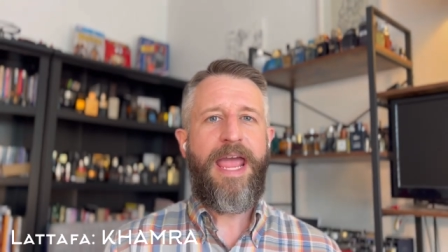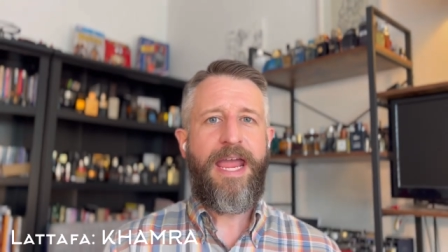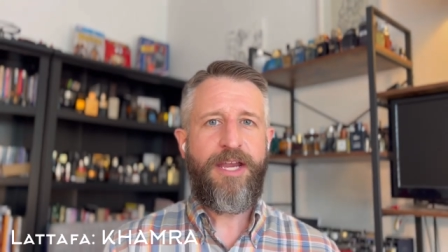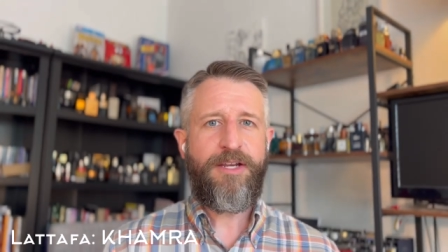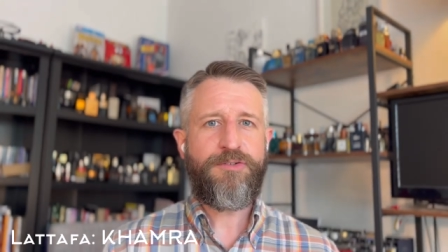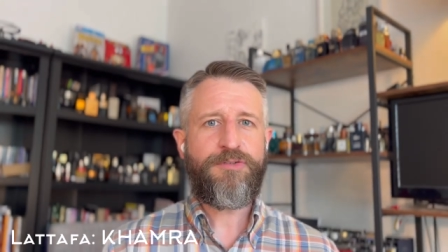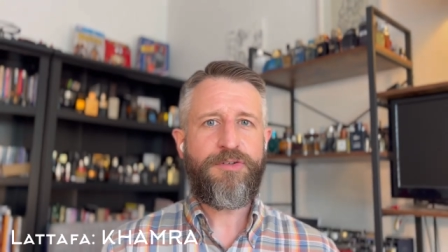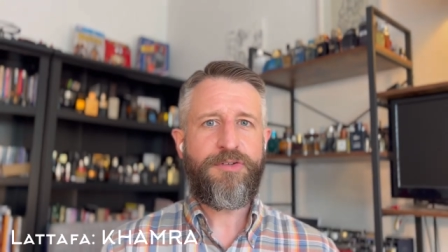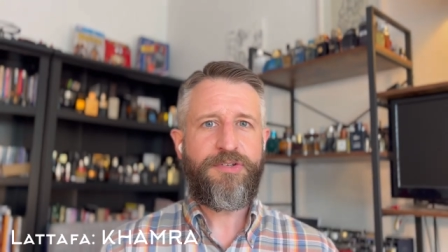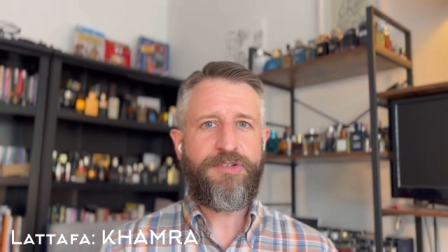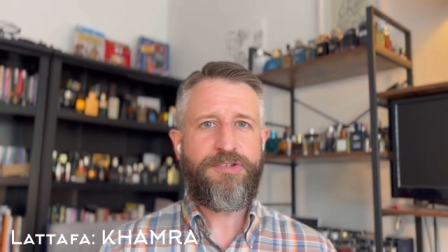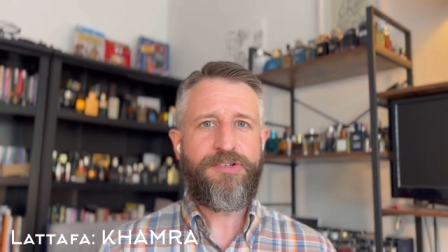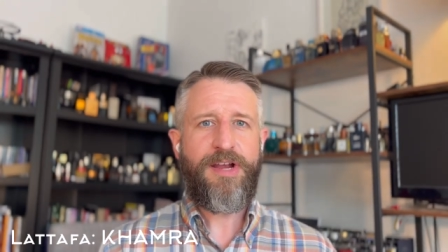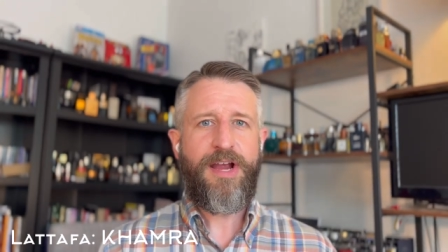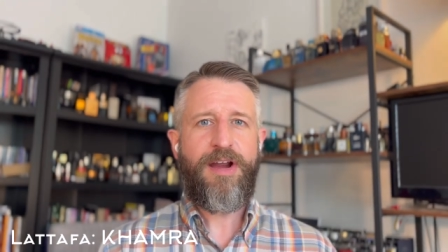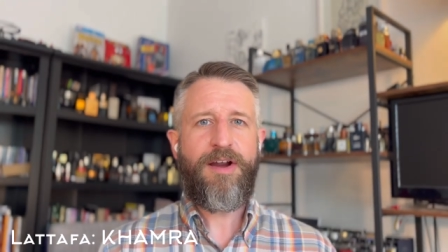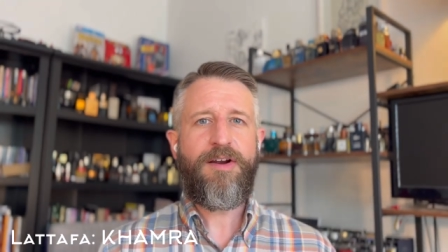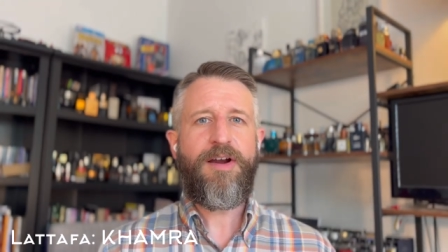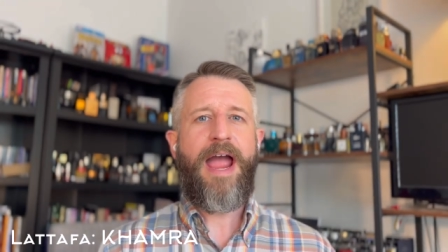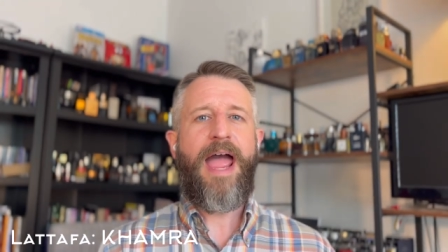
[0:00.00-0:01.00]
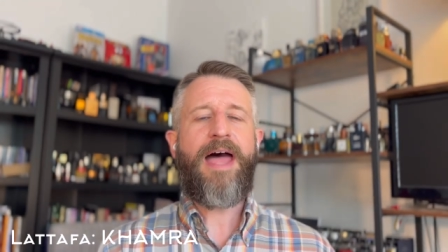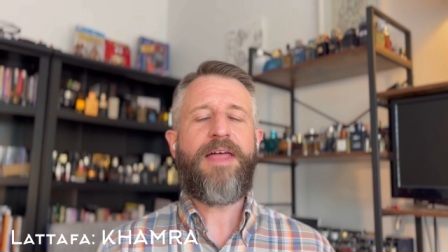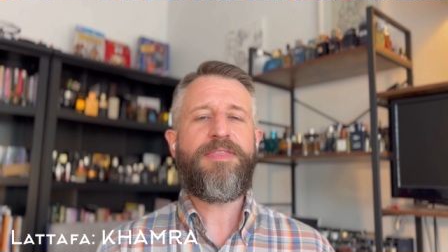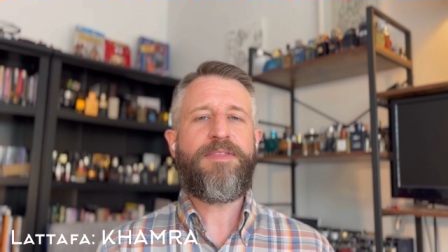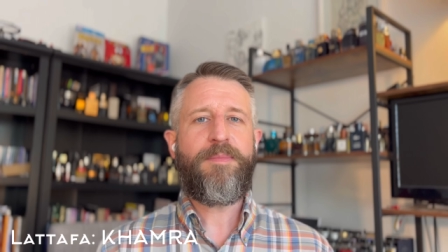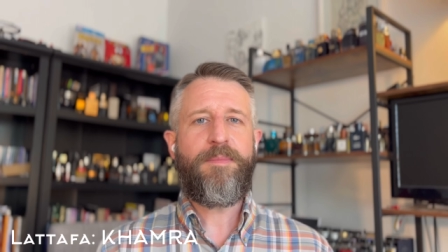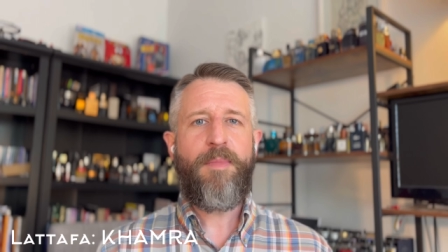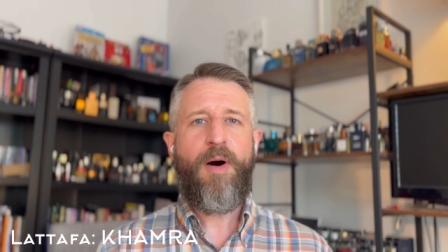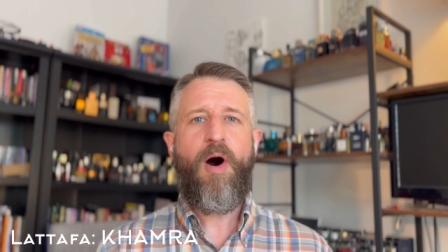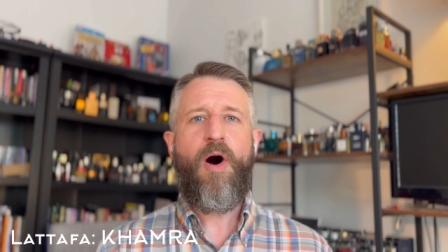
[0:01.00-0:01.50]
Angel Share at
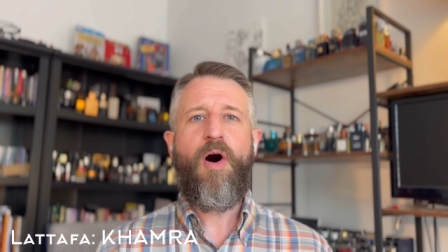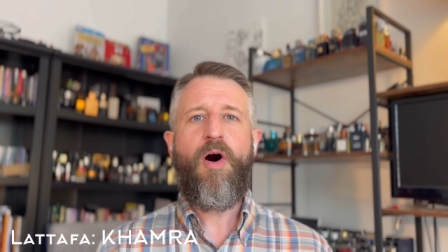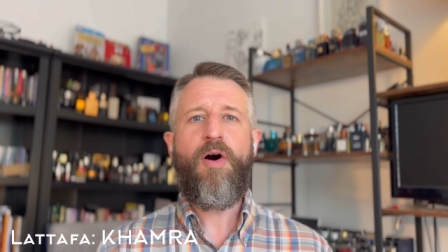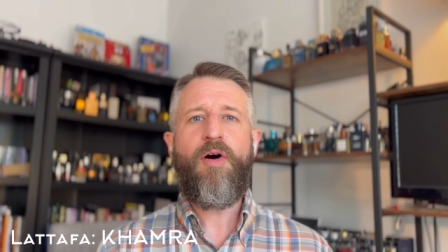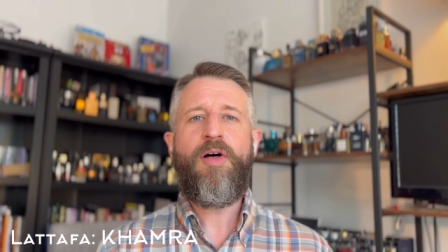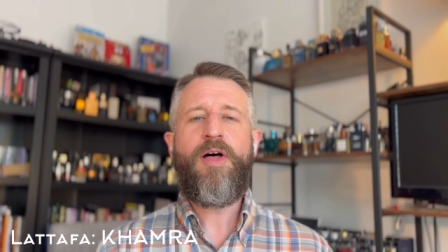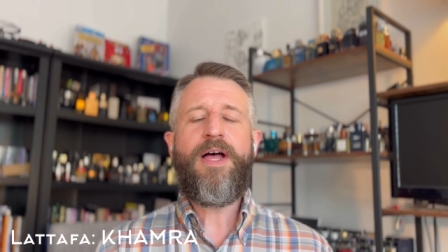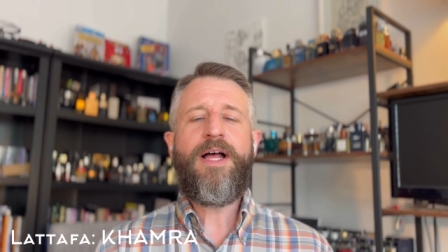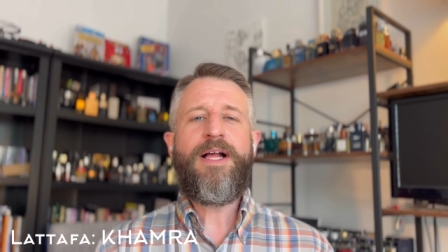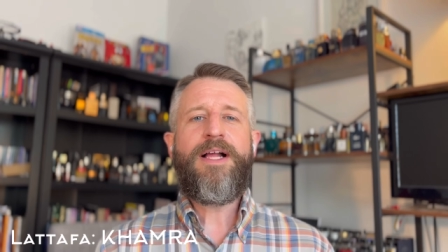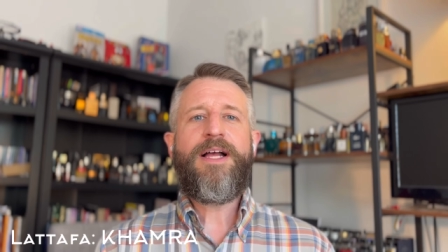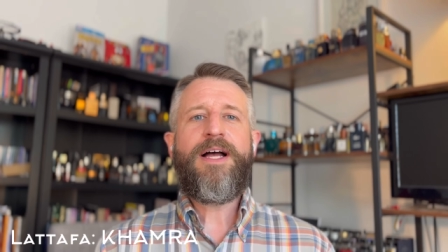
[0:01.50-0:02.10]
the mall,